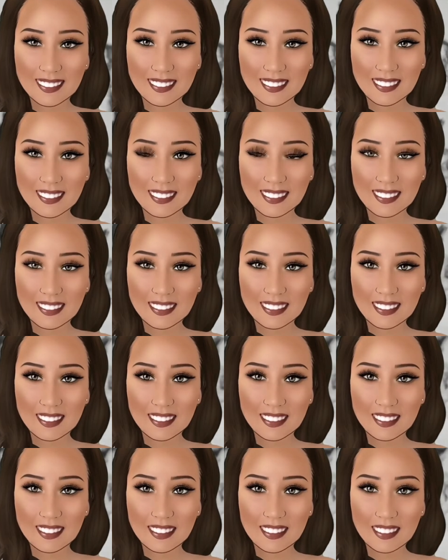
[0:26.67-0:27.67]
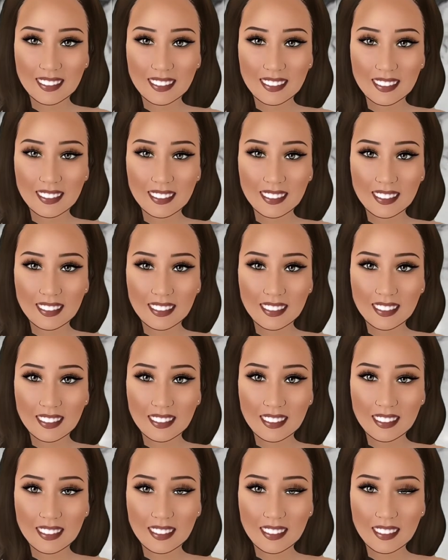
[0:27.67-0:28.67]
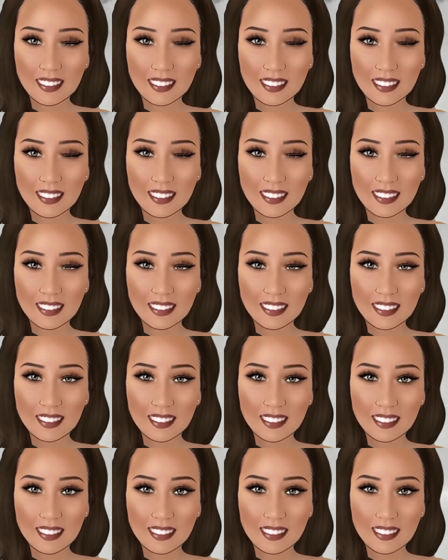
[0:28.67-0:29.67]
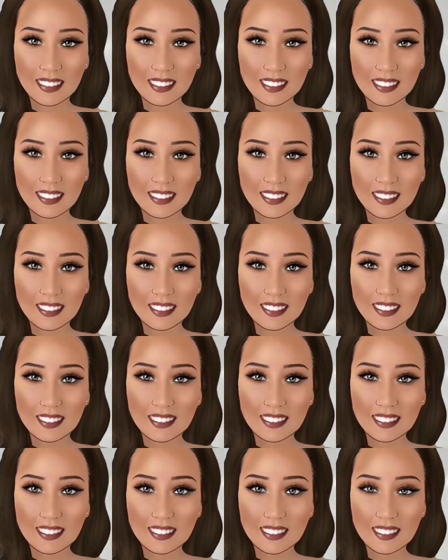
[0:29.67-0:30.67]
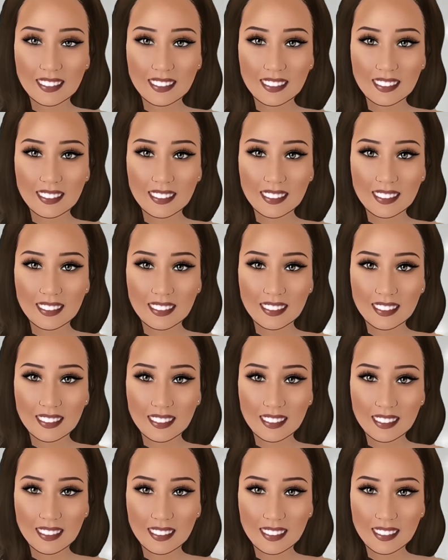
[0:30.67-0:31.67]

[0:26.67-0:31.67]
No one is speaking in this clip.